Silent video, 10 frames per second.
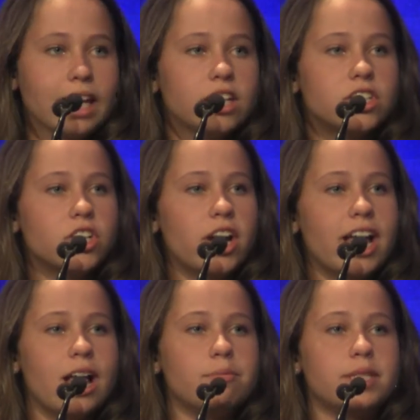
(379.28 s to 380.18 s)
JOOI
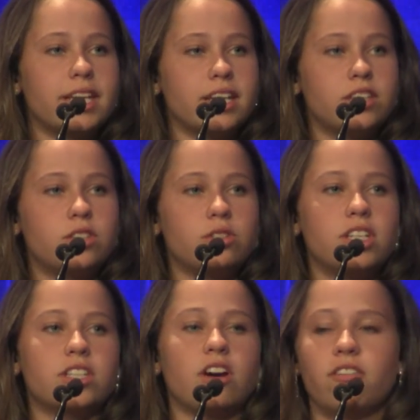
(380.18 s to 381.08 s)
helps kids to
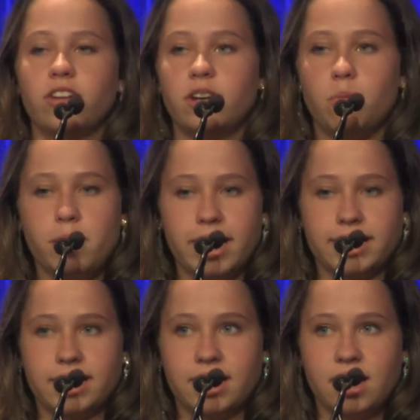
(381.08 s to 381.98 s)
discover their
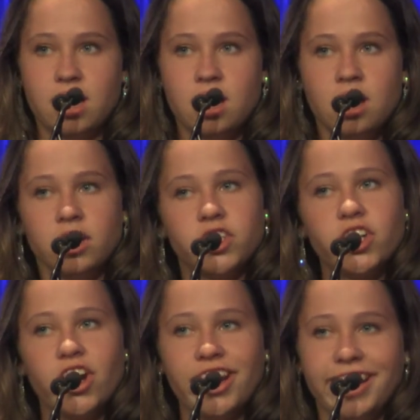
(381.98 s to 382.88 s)
best.
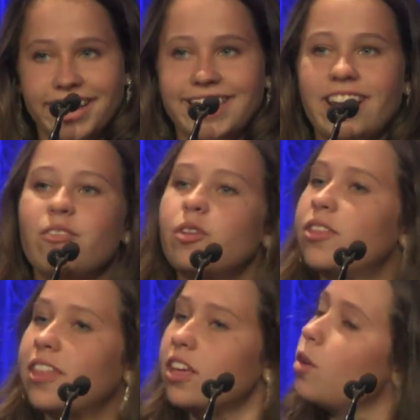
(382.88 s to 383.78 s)
JOOI is
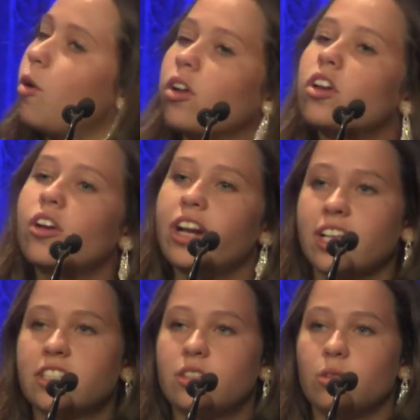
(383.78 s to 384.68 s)
everything you won't learn
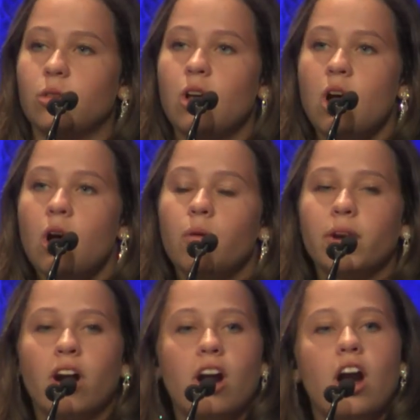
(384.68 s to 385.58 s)
at school.
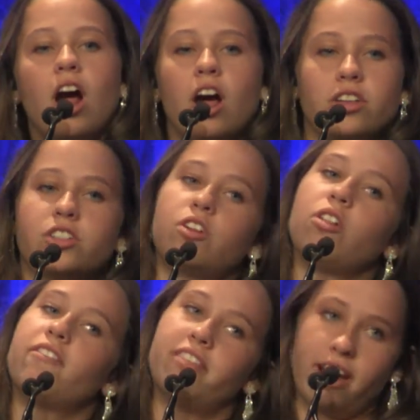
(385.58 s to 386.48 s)
We are a
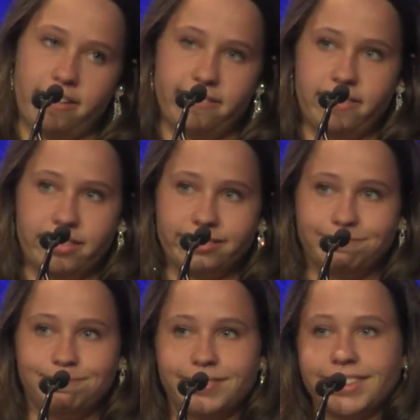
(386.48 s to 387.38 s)
school of life.
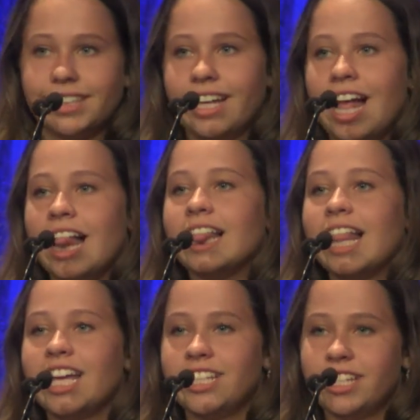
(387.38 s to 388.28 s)

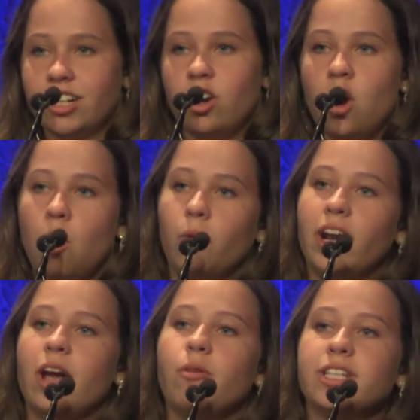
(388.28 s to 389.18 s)
Last year,
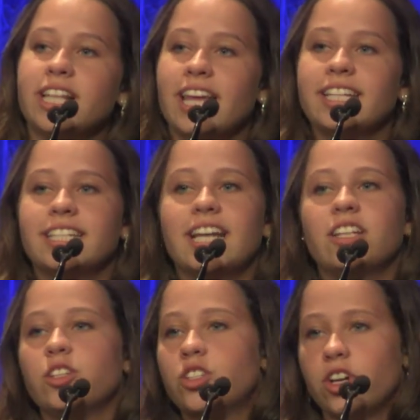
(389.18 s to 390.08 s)
when I was elected
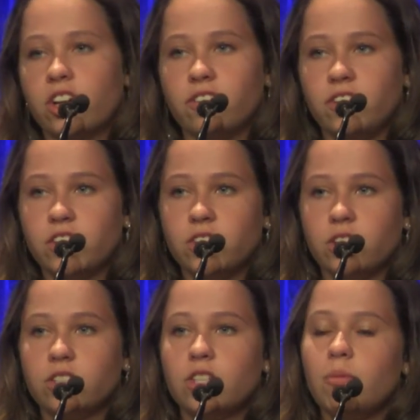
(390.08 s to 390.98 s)
at the JOOI
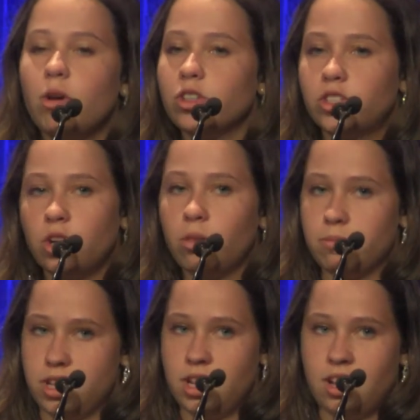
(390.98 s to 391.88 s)
convention, someone told
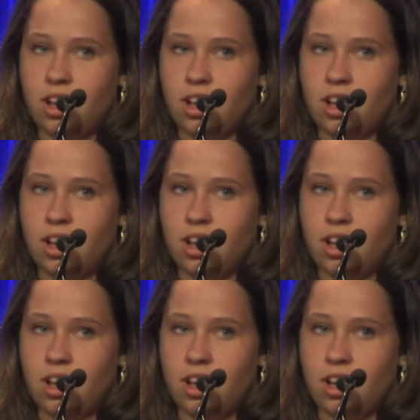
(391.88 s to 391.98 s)
me,